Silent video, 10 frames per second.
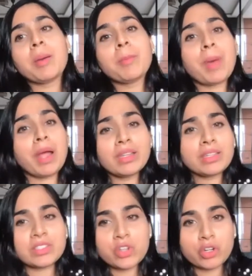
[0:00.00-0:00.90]
But
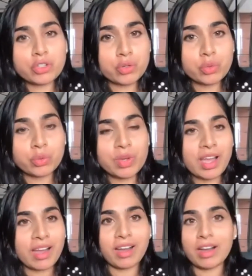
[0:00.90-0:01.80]
that's not true.
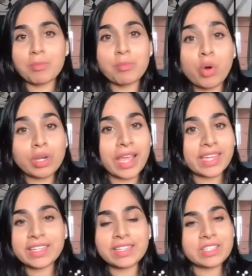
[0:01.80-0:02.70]
More
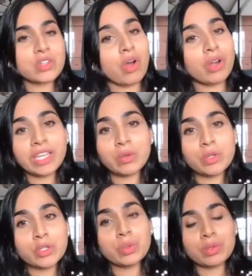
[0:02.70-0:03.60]
light does not
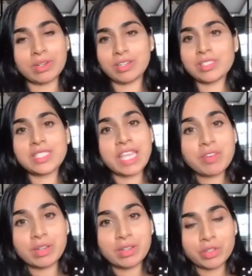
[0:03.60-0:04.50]
equal to a
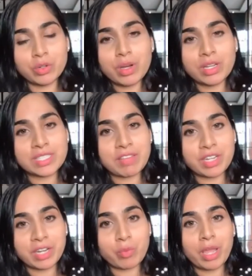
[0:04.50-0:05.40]
safer
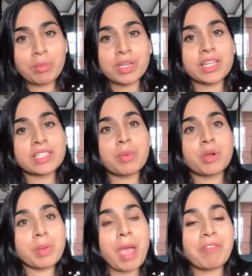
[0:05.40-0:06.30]
environment. It's
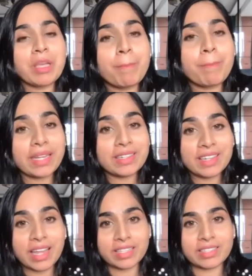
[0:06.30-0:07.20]
about having a better
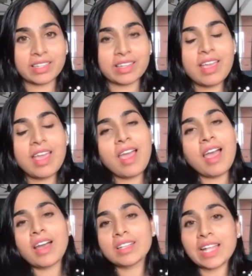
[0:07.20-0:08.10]
lighting.
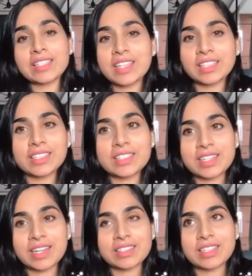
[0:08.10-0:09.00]
That's another concern.